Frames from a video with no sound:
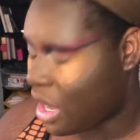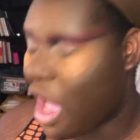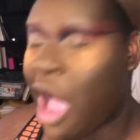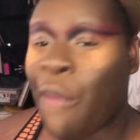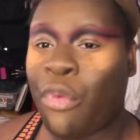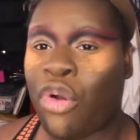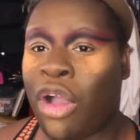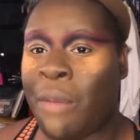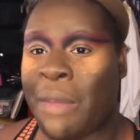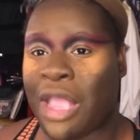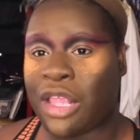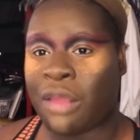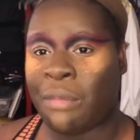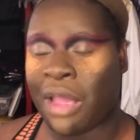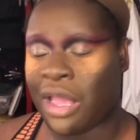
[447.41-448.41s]
I'm going back
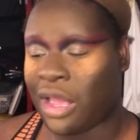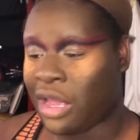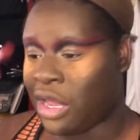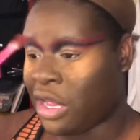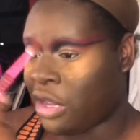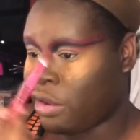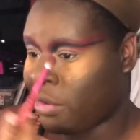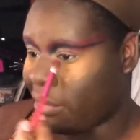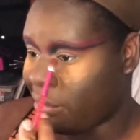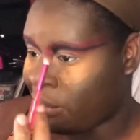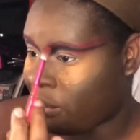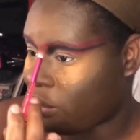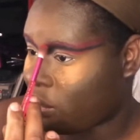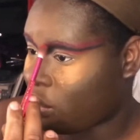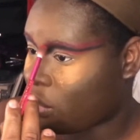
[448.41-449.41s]
to
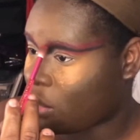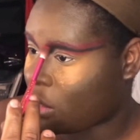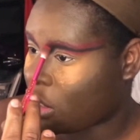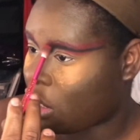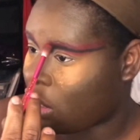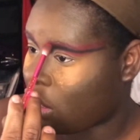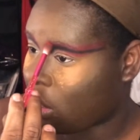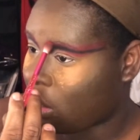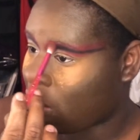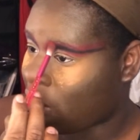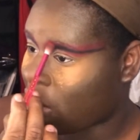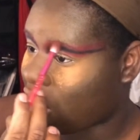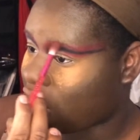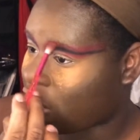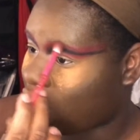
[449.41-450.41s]

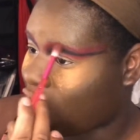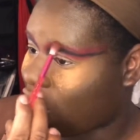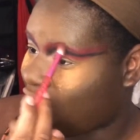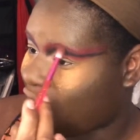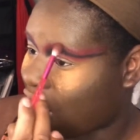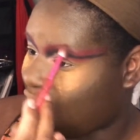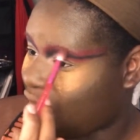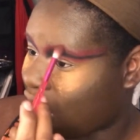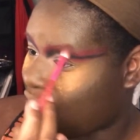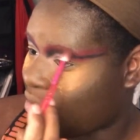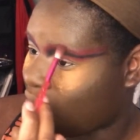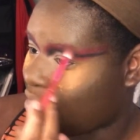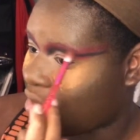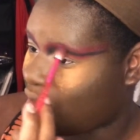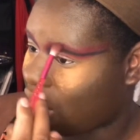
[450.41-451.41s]
my story times.
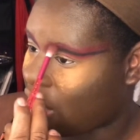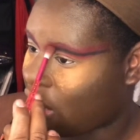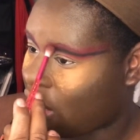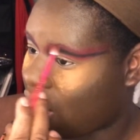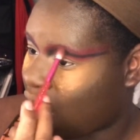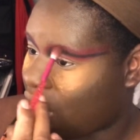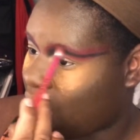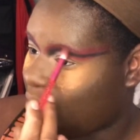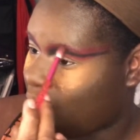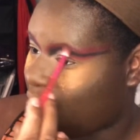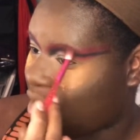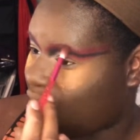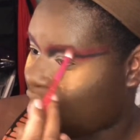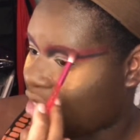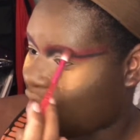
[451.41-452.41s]

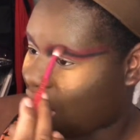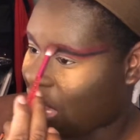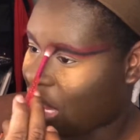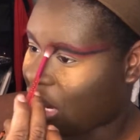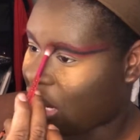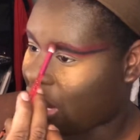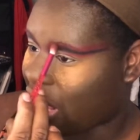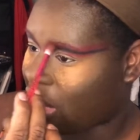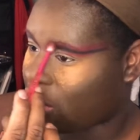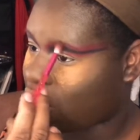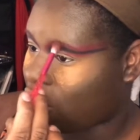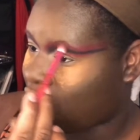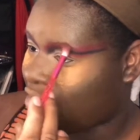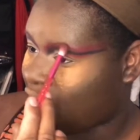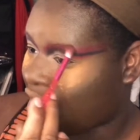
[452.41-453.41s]
Because I got a lot of
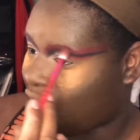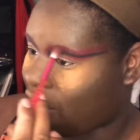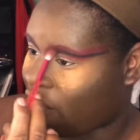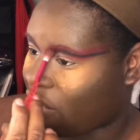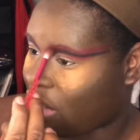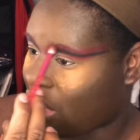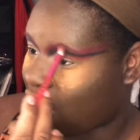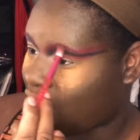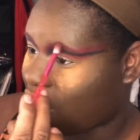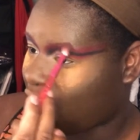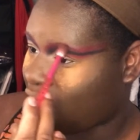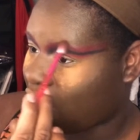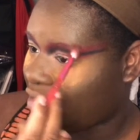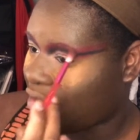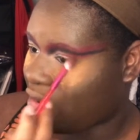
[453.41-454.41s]
story times for y'all,
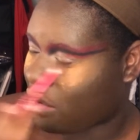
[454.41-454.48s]
girl.